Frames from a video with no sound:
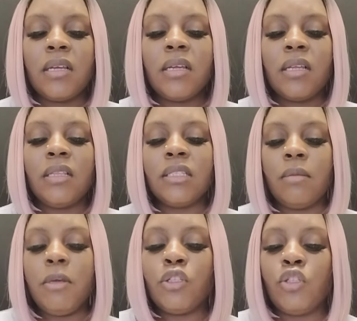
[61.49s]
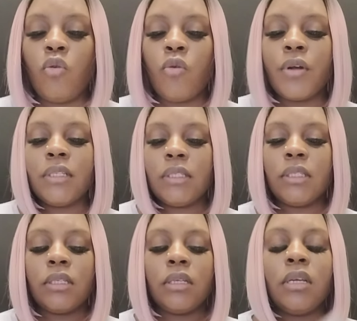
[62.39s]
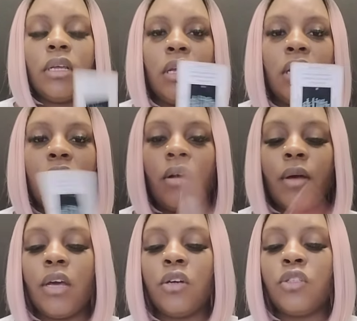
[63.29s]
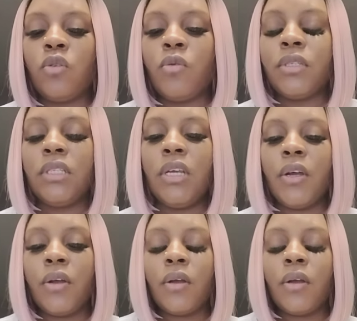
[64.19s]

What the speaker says: This could be a Taurus. Okay, a Taurus here.